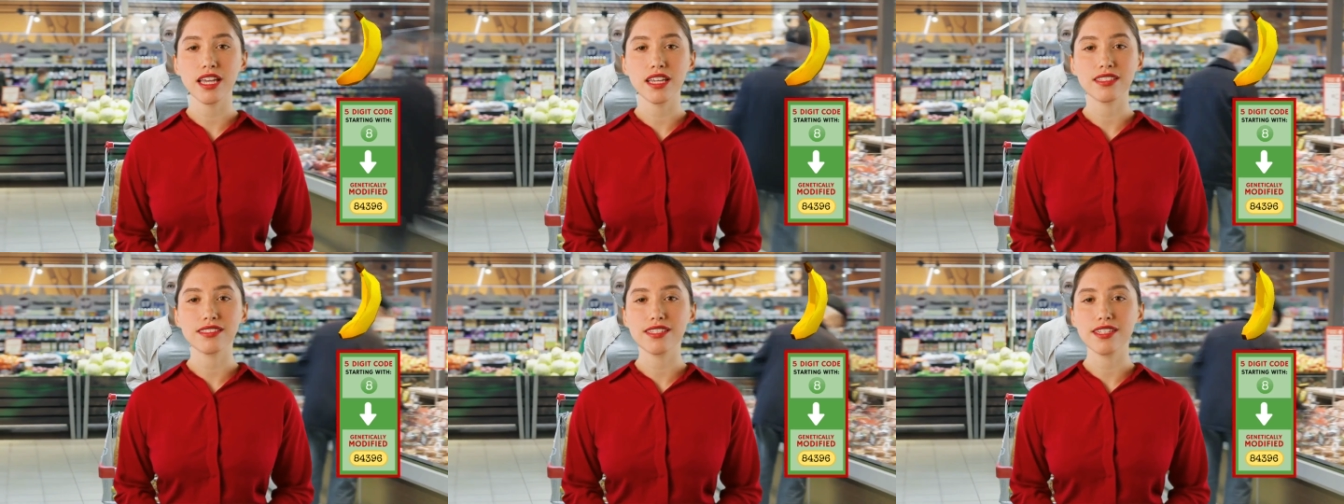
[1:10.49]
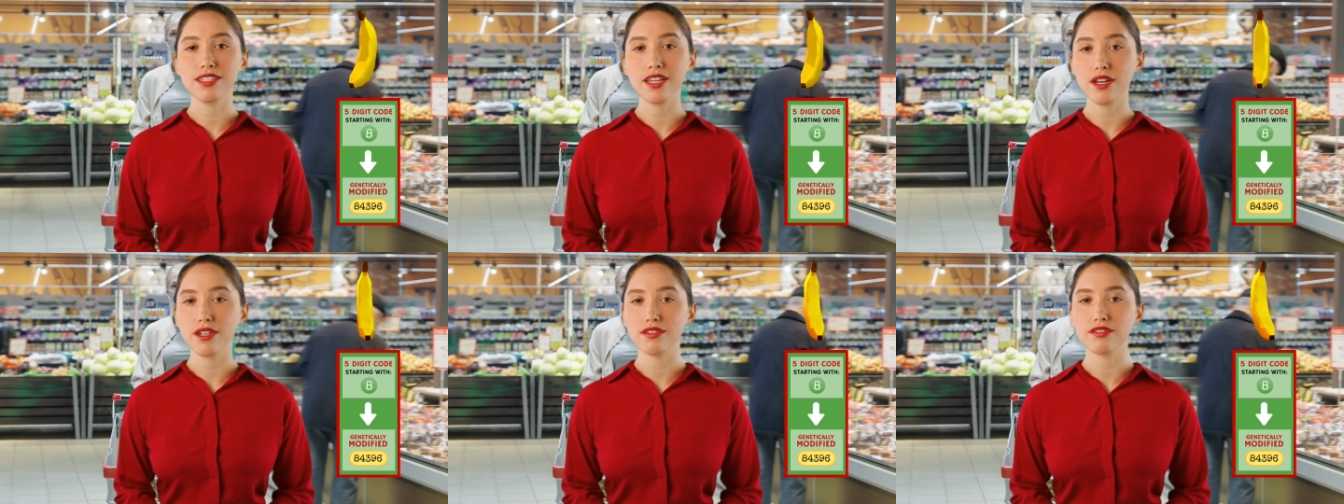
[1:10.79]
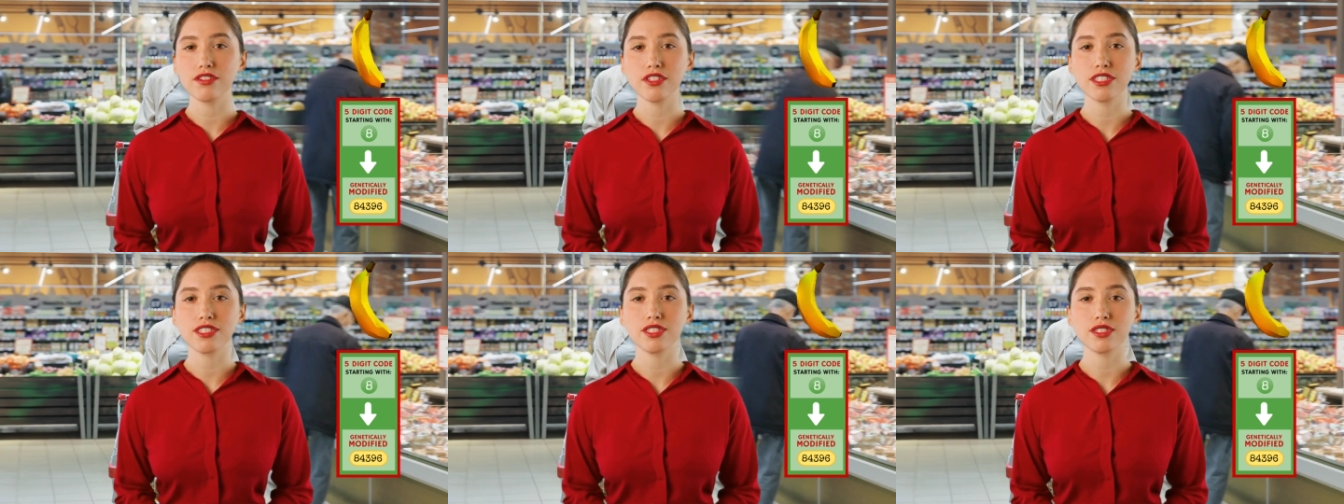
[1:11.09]
is the code
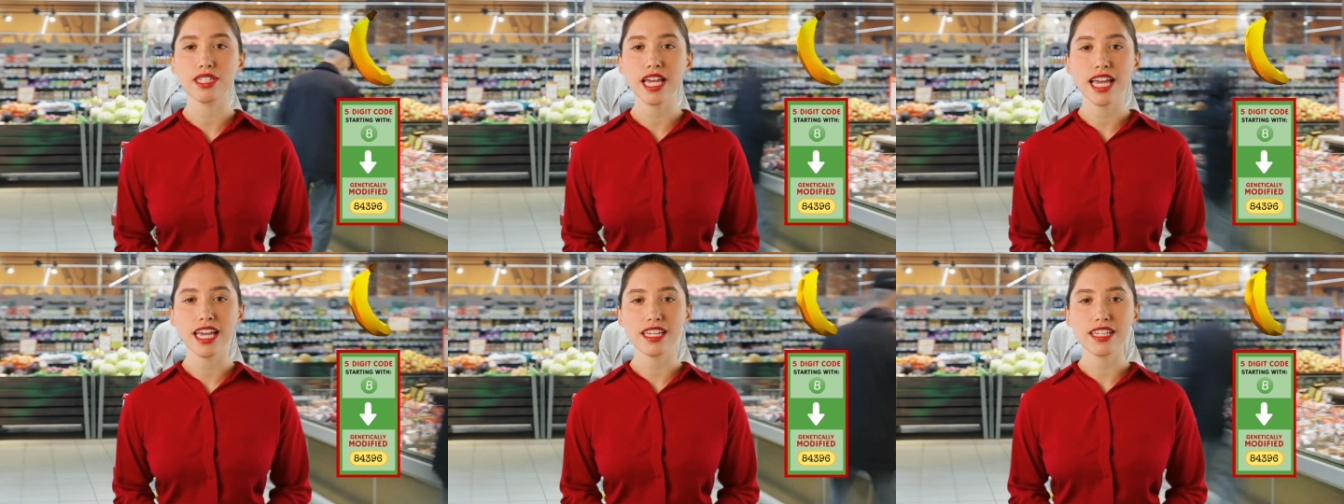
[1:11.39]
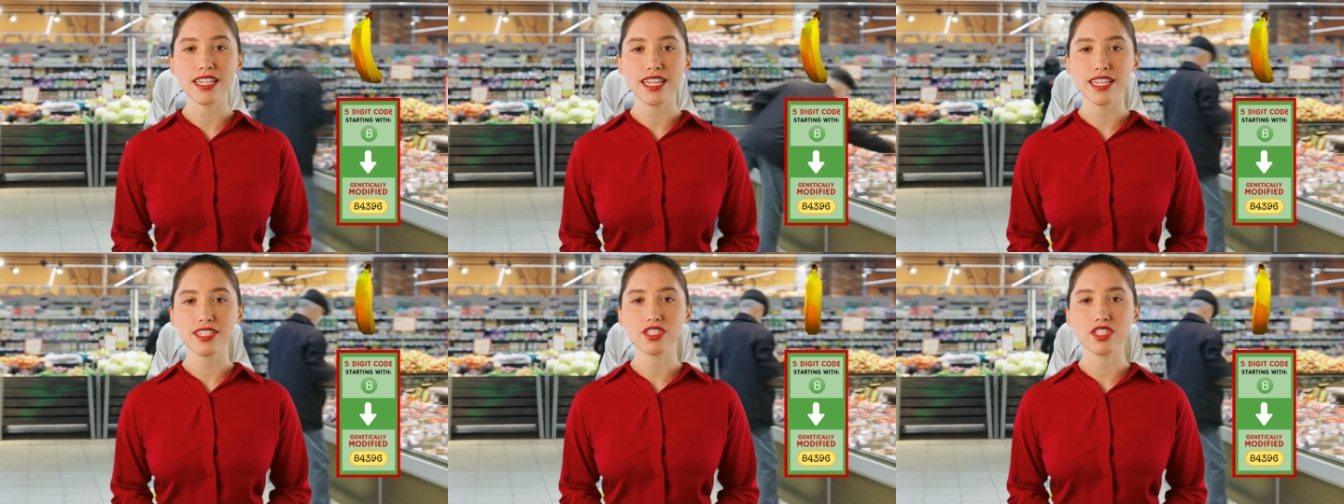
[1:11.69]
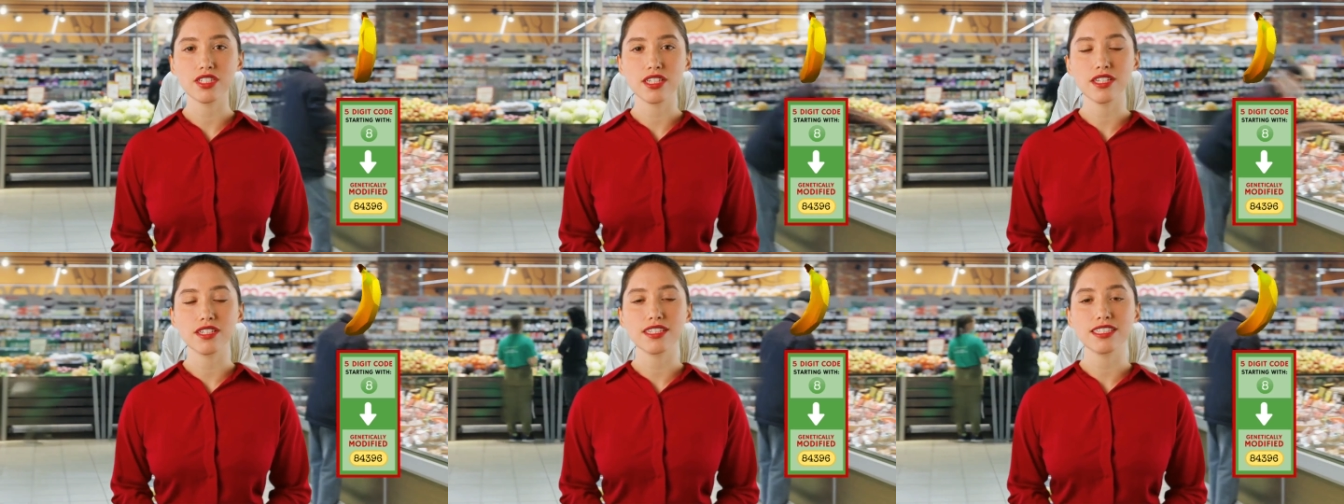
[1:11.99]
for a genetically
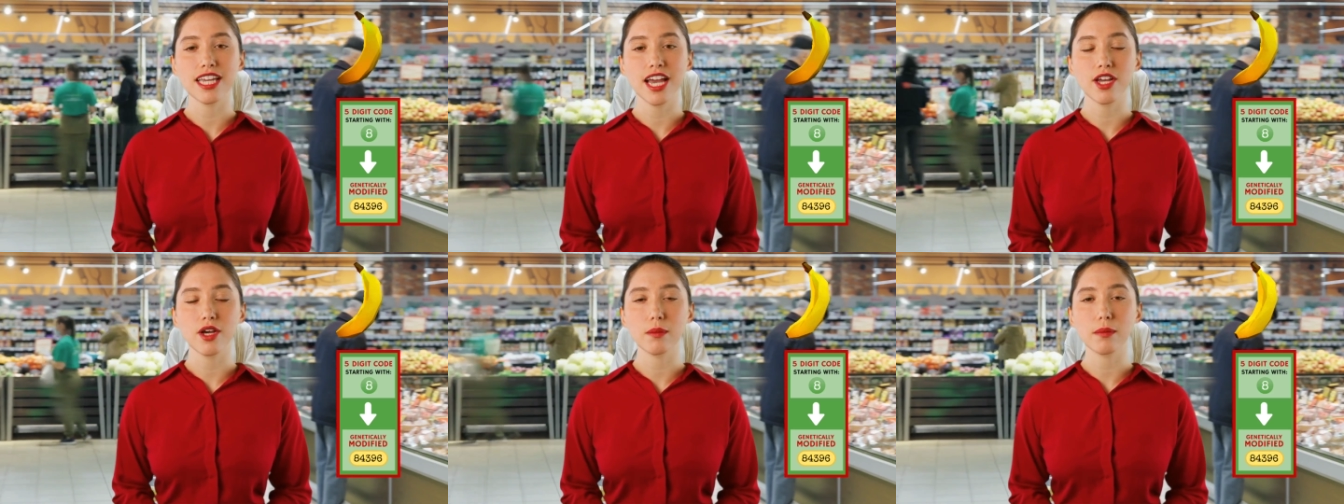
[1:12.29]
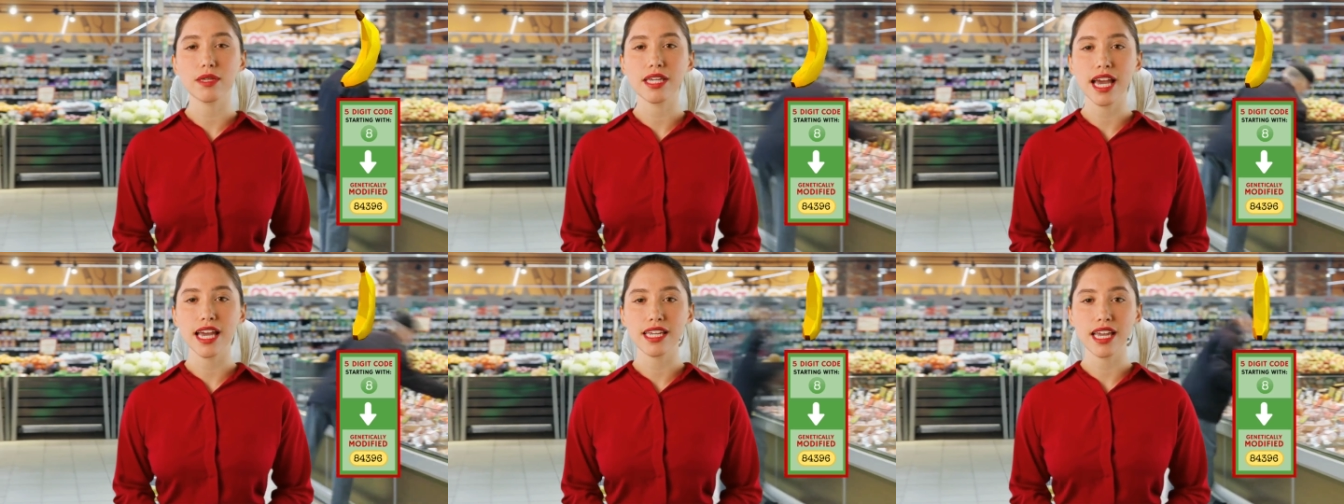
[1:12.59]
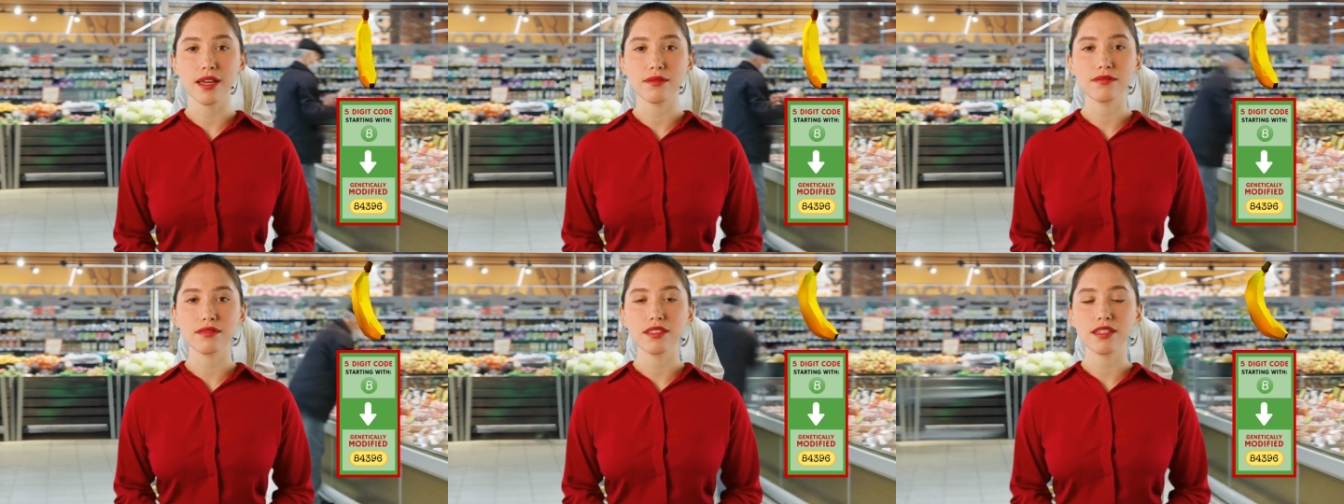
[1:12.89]
engineered yellow
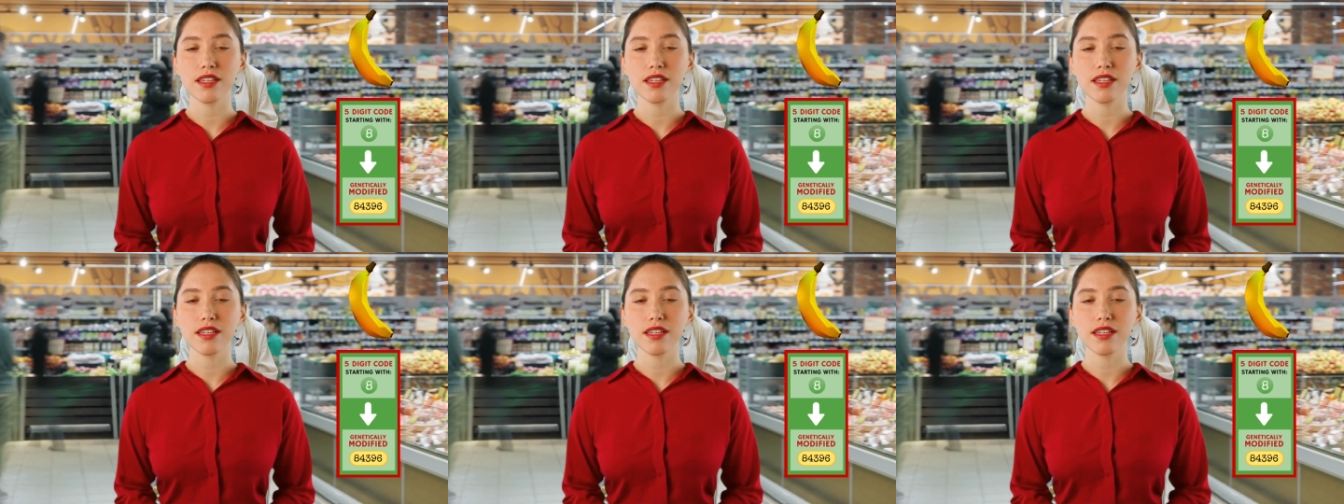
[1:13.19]
banana.